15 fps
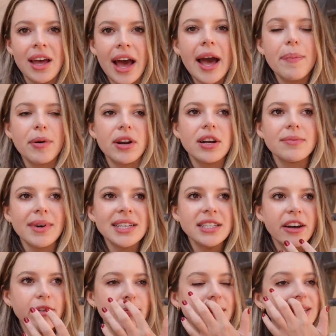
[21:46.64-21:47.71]
I put on
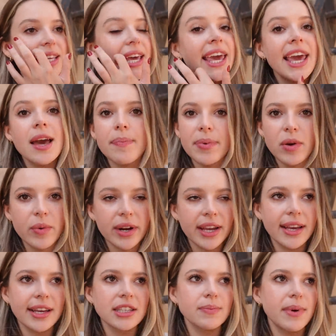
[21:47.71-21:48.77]
myself because I can't be
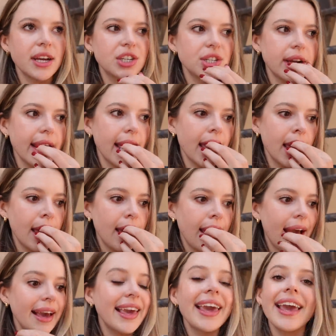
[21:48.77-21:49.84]
working as much and I
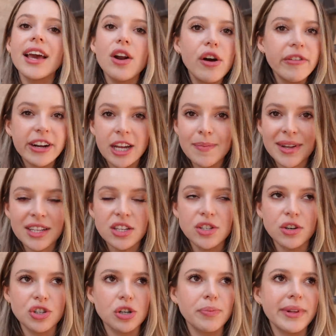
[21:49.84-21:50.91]
I can't overcommit to
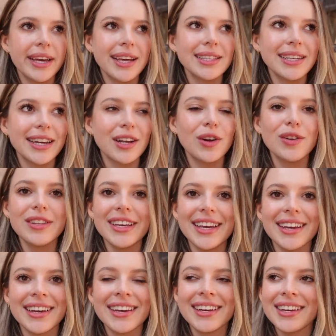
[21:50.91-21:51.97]
social plans. I can
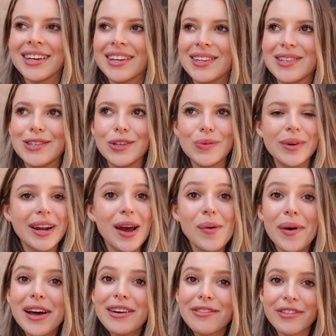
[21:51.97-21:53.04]
only do what I
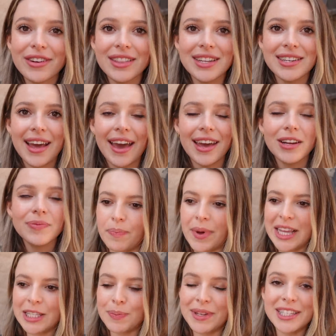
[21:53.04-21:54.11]
want for the day.
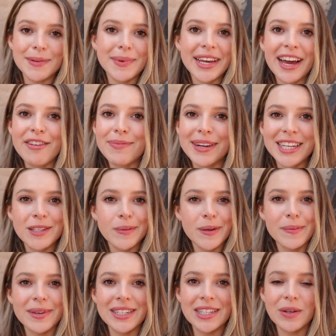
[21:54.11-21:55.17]
It's been something I've been
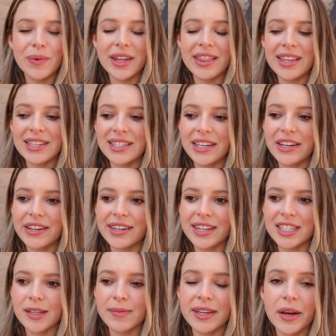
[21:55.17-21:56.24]
experimenting with this year and
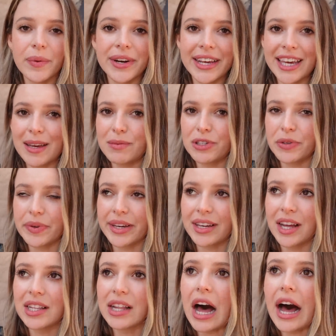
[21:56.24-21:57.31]
it's something I want to keep doing
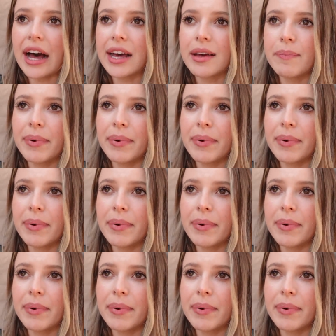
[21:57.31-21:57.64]
a lot.